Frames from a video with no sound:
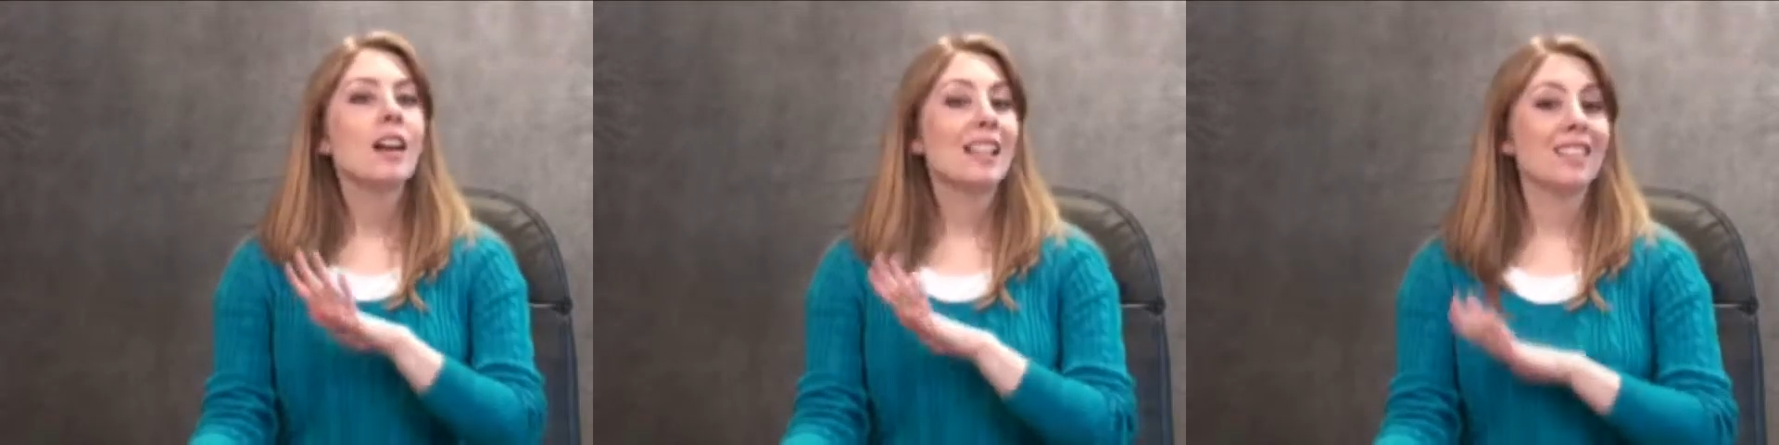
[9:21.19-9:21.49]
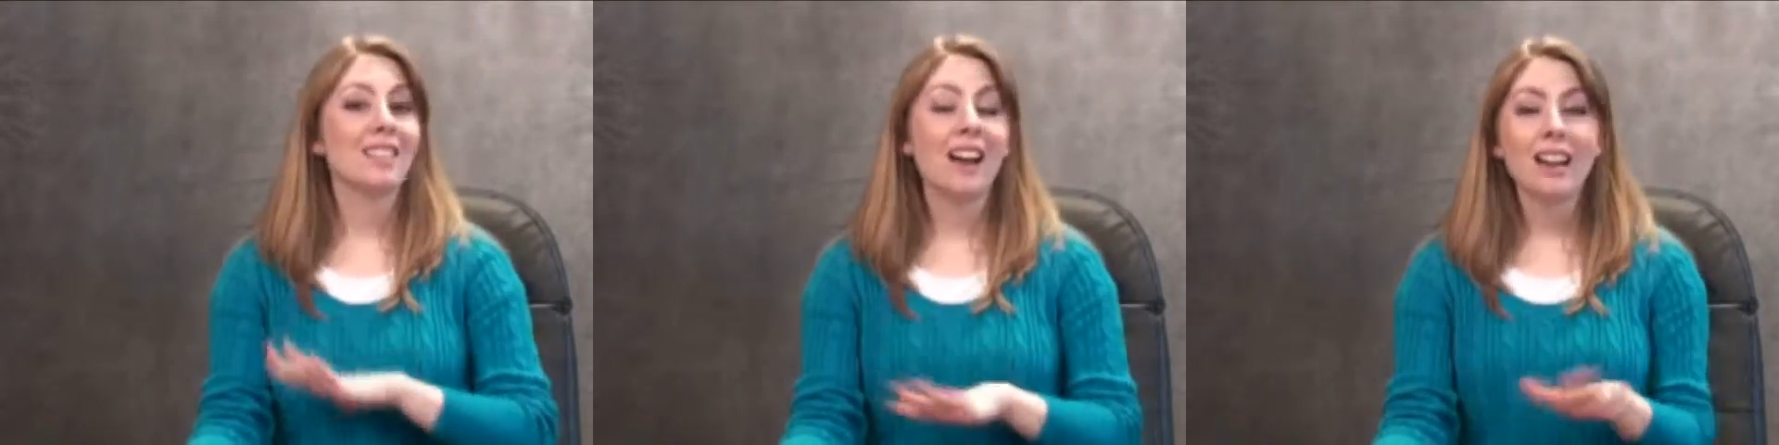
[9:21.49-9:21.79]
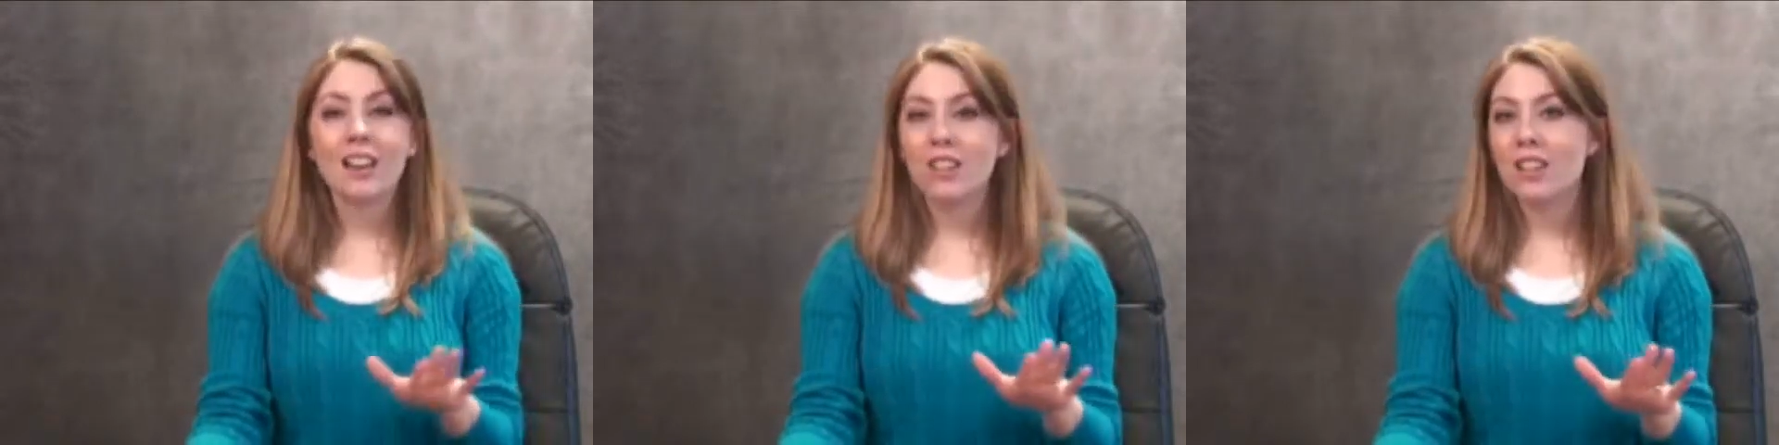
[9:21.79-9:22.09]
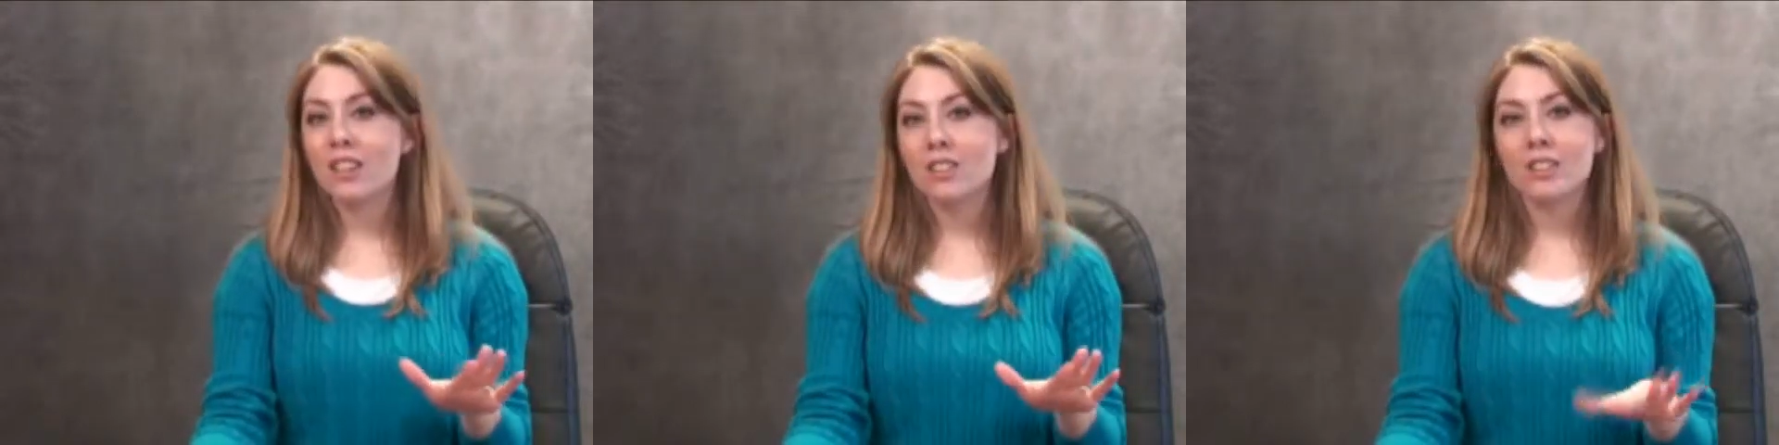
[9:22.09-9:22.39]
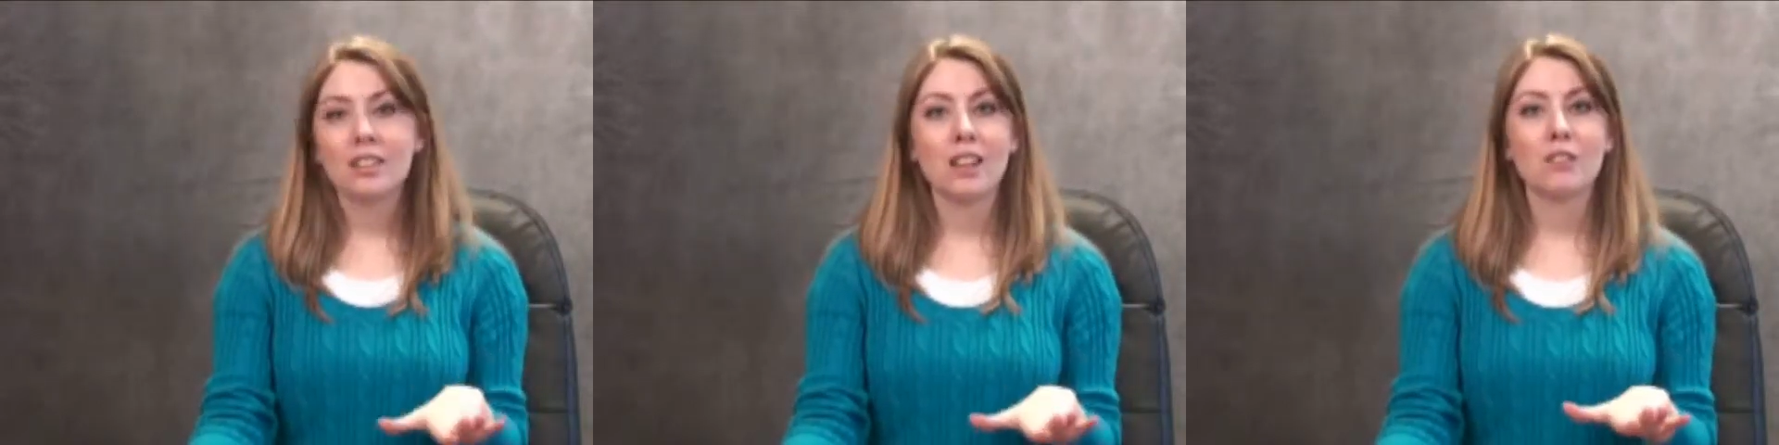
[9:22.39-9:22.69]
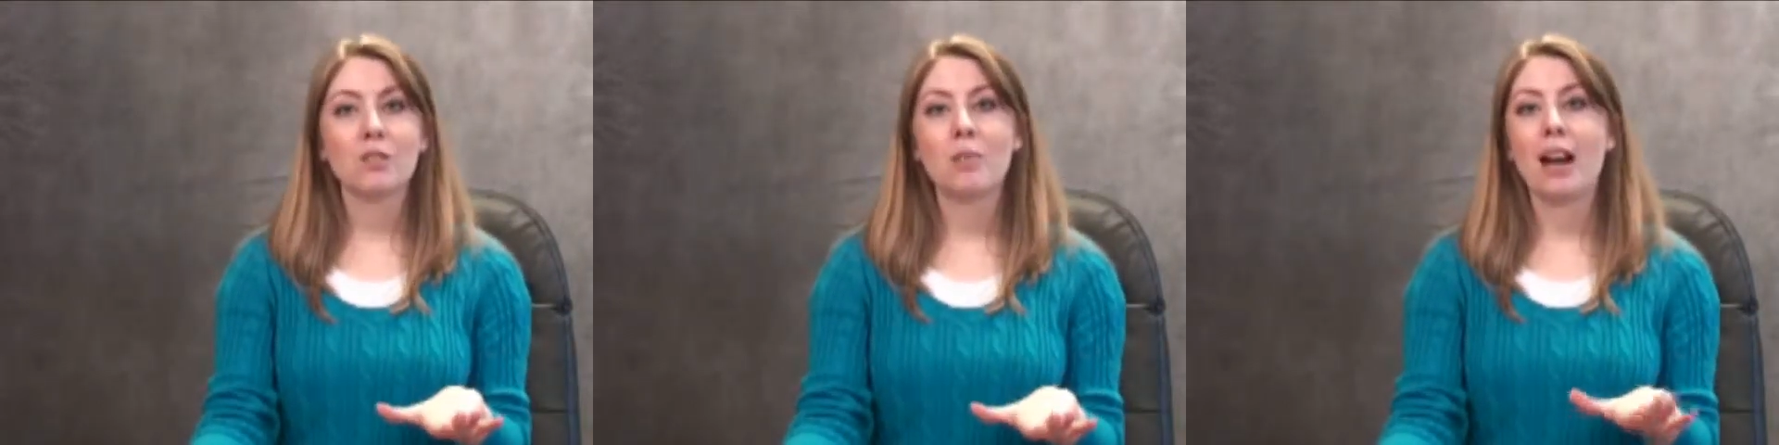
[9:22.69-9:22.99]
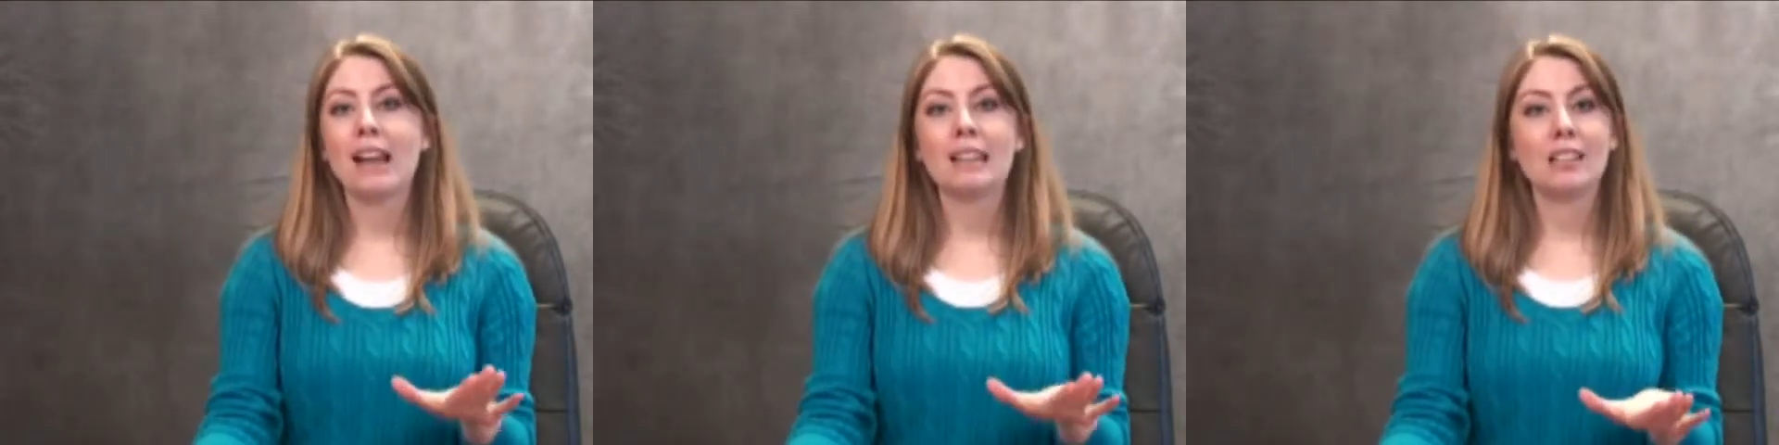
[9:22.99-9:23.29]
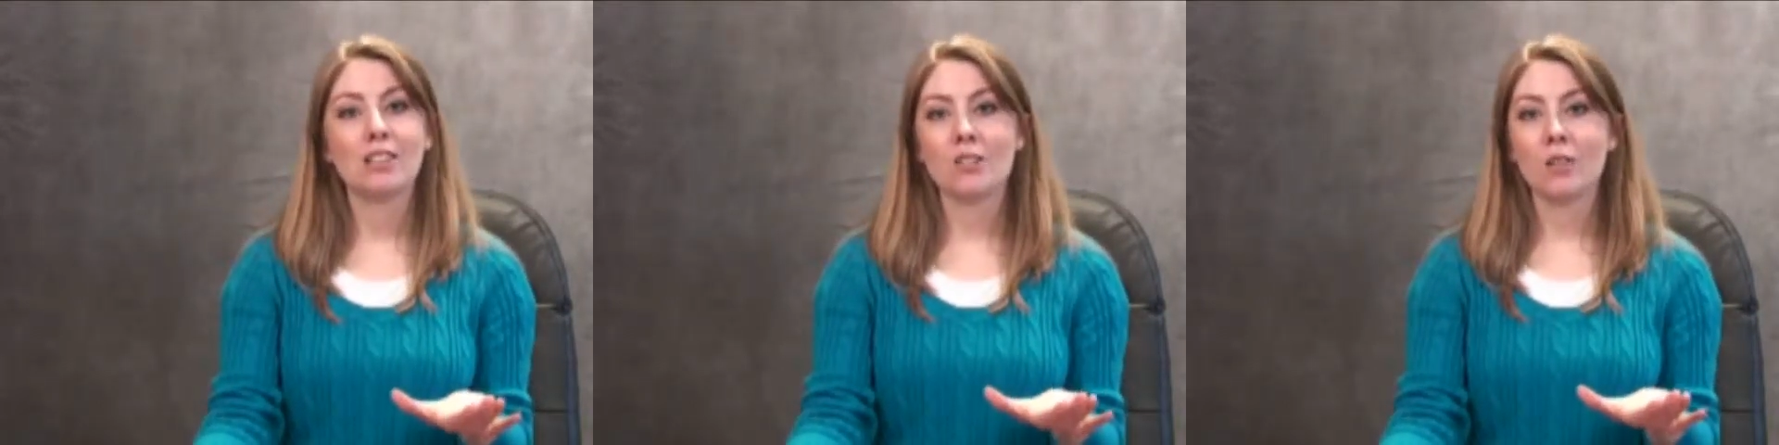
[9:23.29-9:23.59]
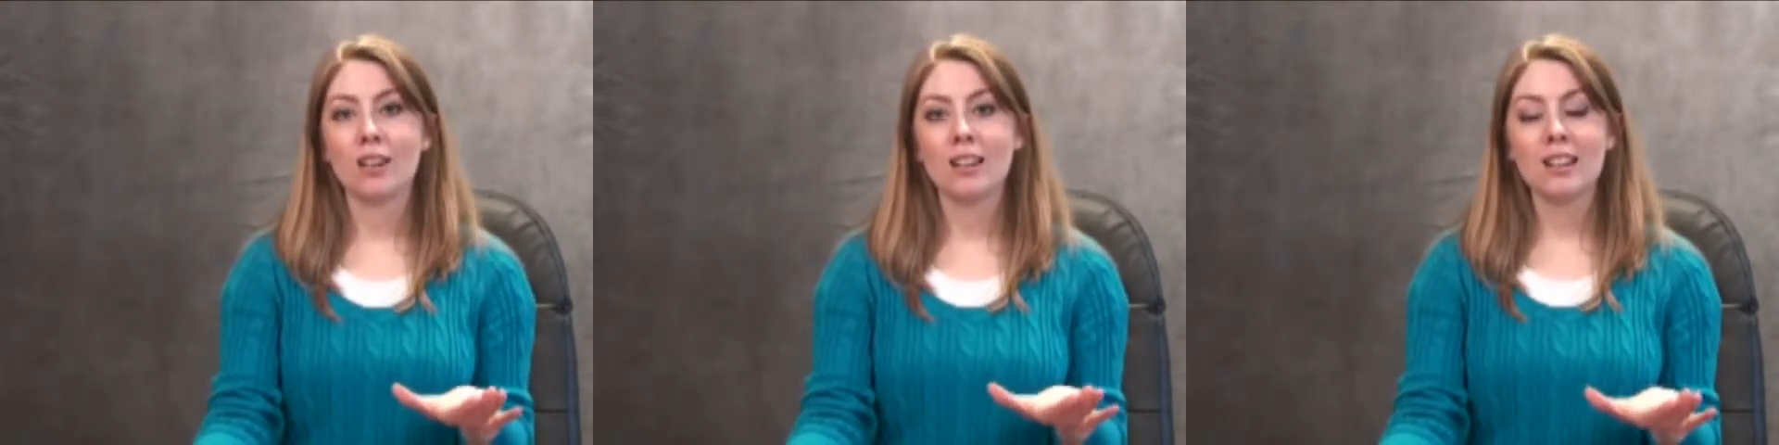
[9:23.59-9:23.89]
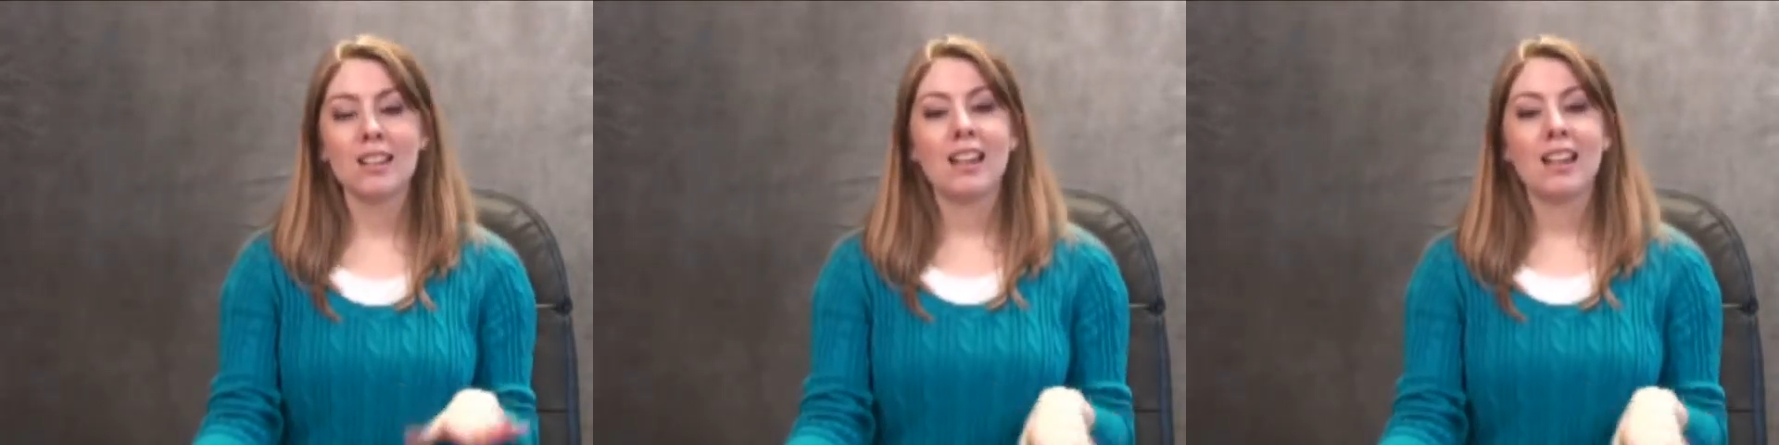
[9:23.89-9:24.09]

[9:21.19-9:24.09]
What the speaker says: It's a lot healthier than the stuff you buy in the store,